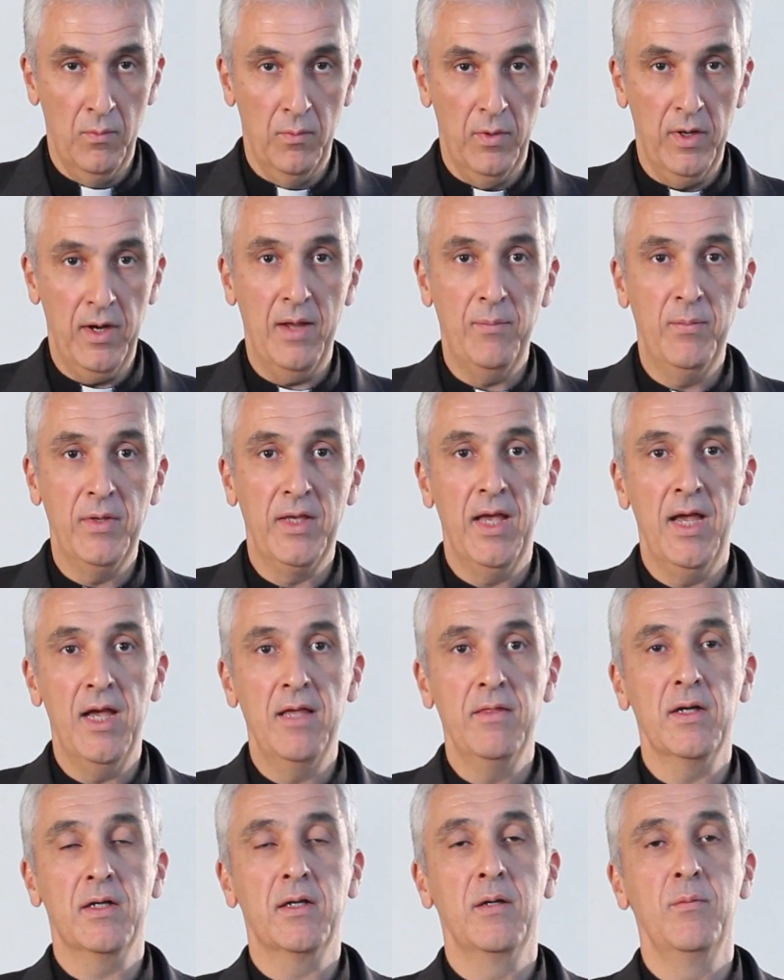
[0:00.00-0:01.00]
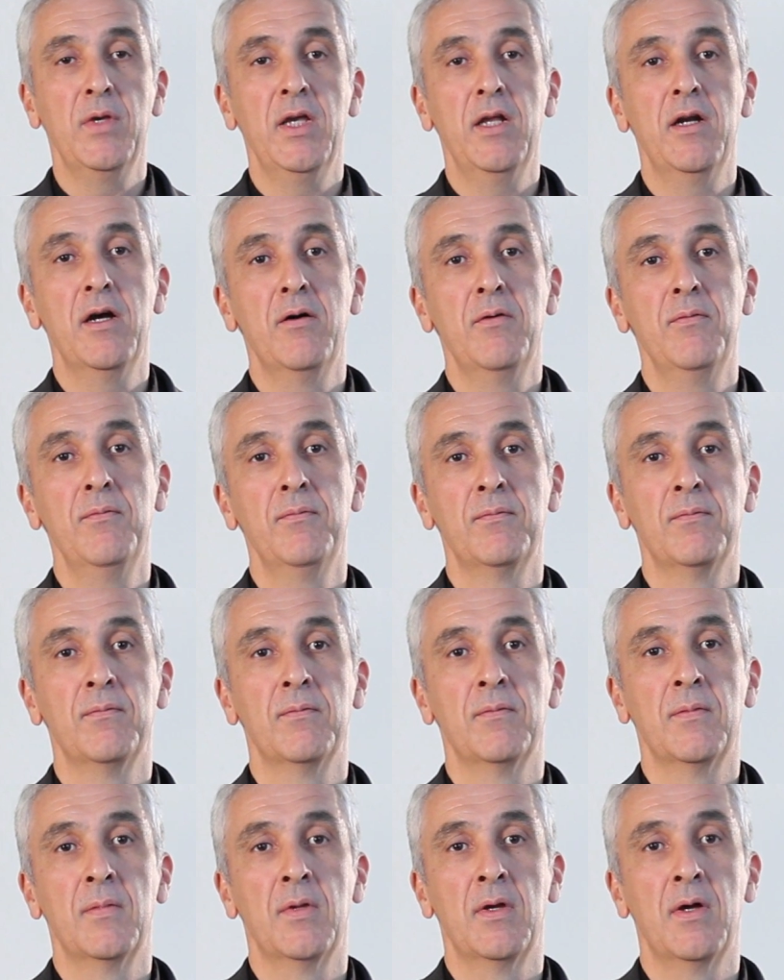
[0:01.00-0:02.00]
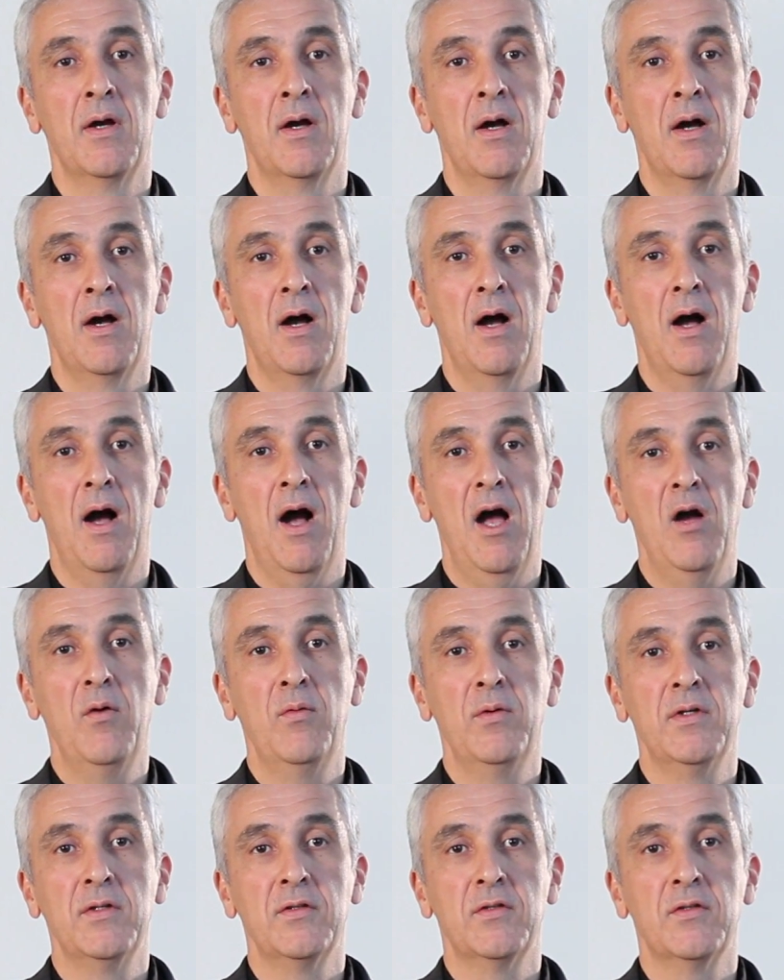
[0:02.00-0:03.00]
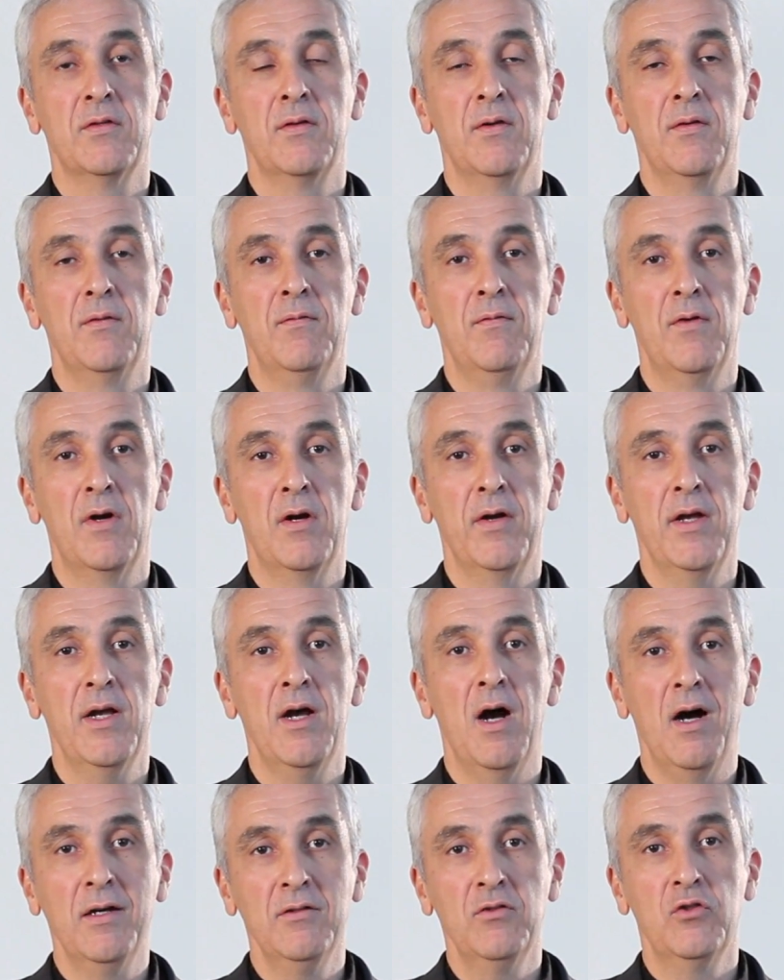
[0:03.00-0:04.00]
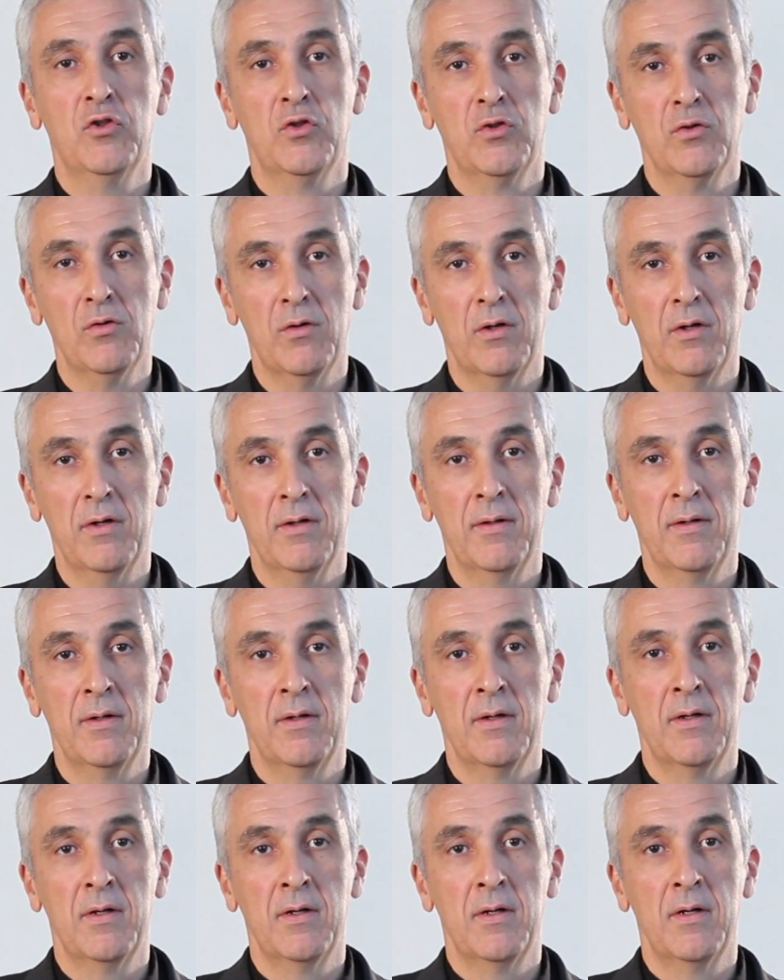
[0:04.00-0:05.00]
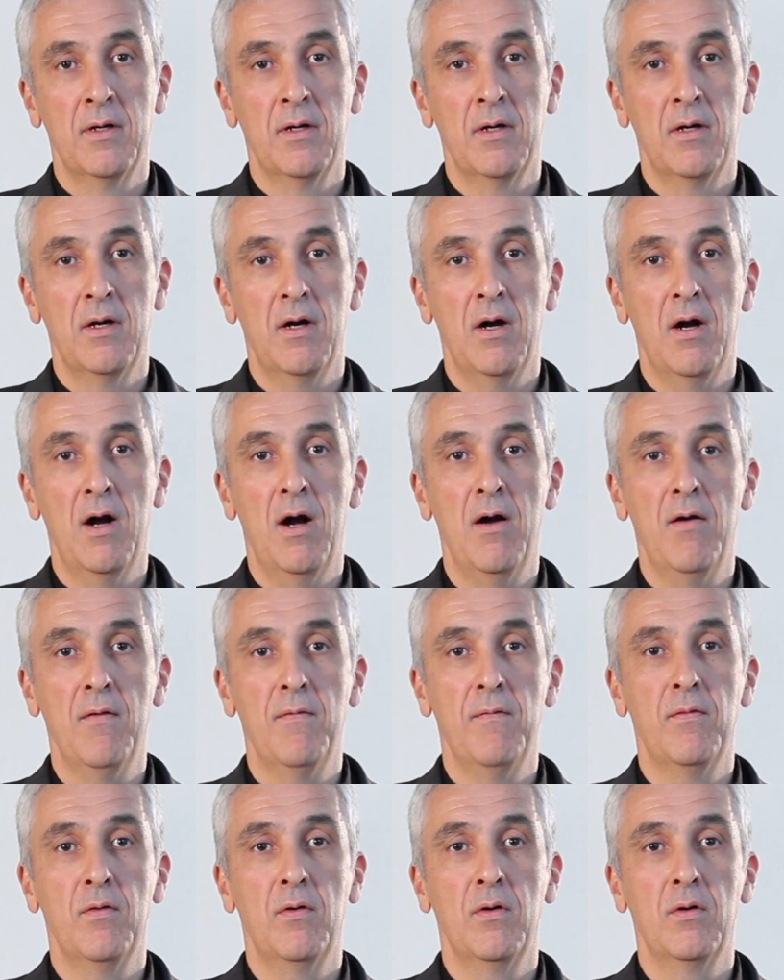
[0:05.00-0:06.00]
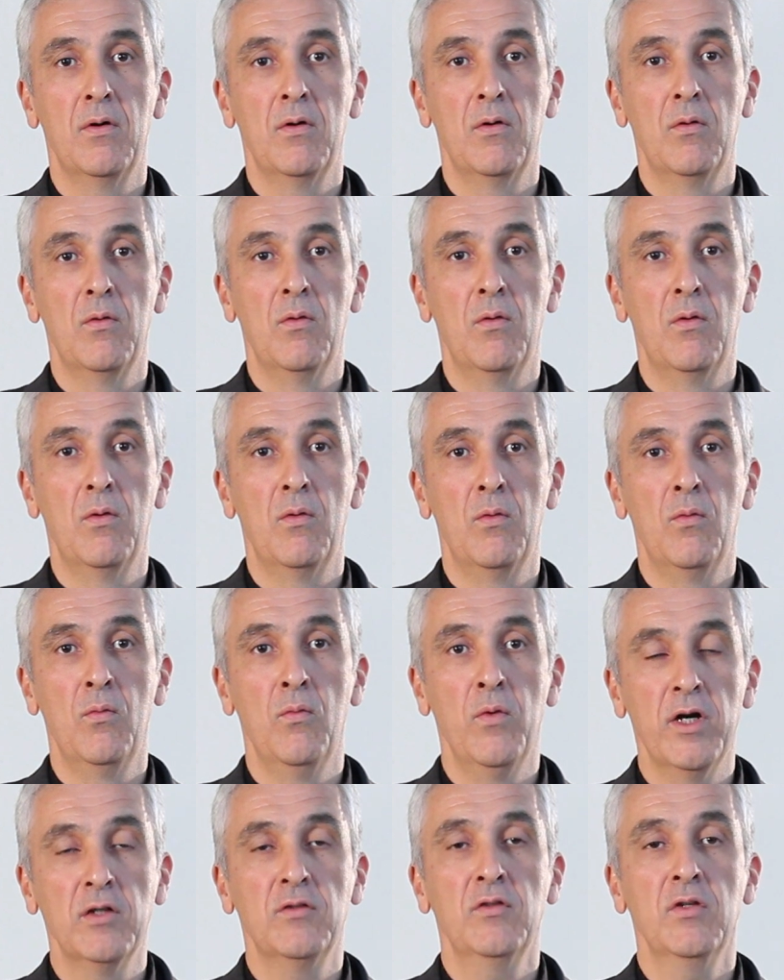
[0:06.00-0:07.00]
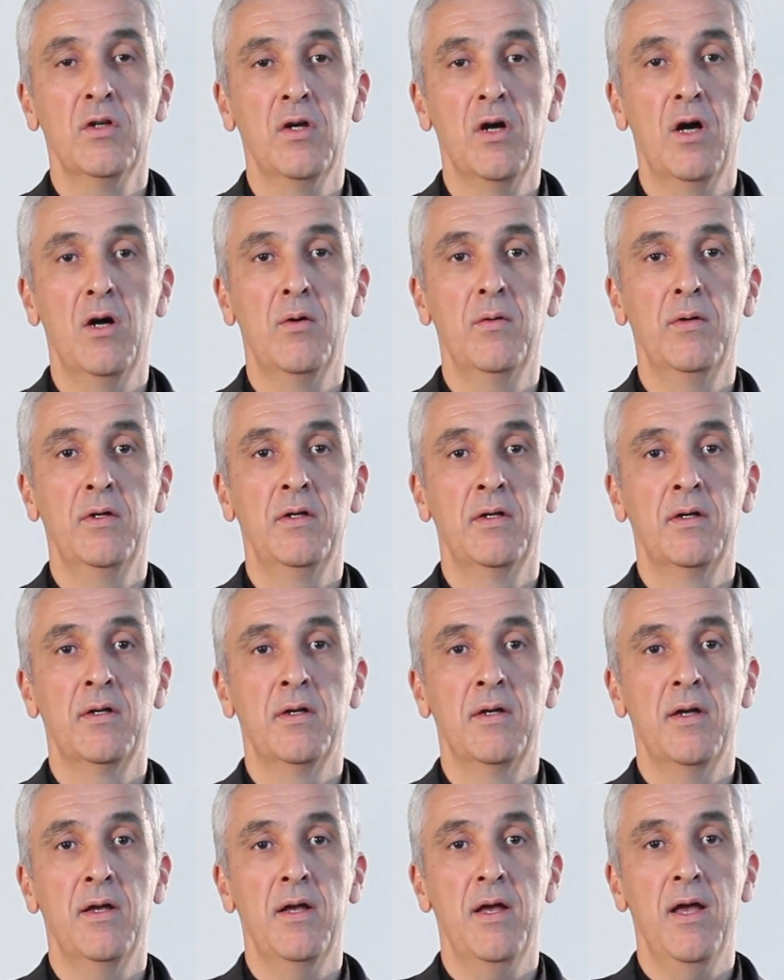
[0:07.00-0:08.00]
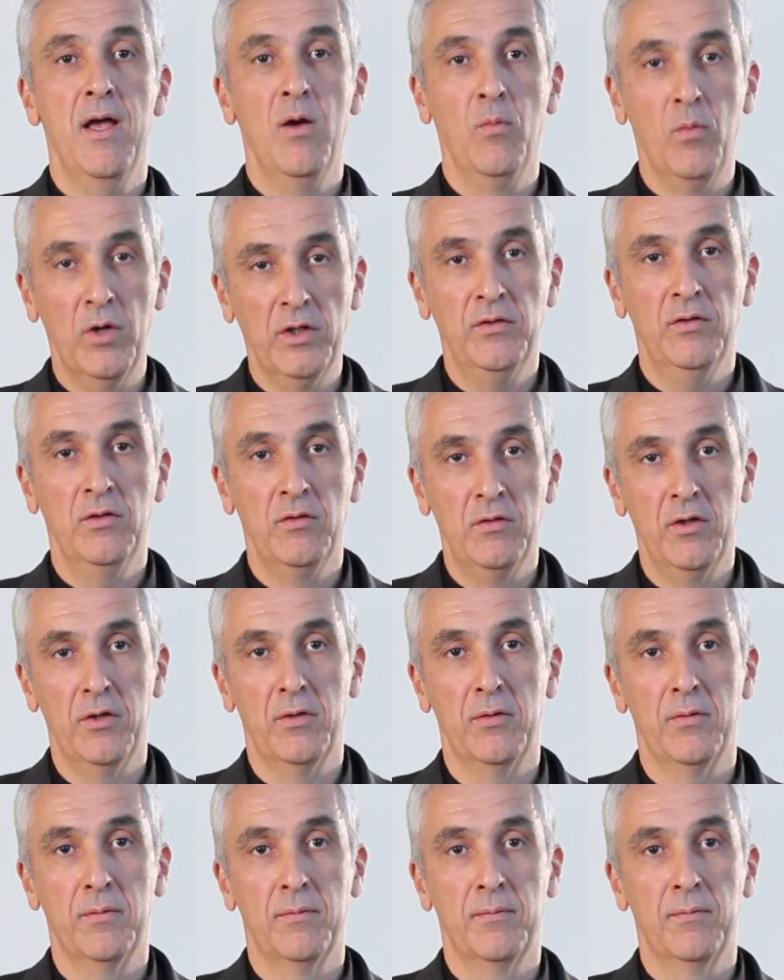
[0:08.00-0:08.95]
When I began the Camino, I was very unsure of where to go and what to do.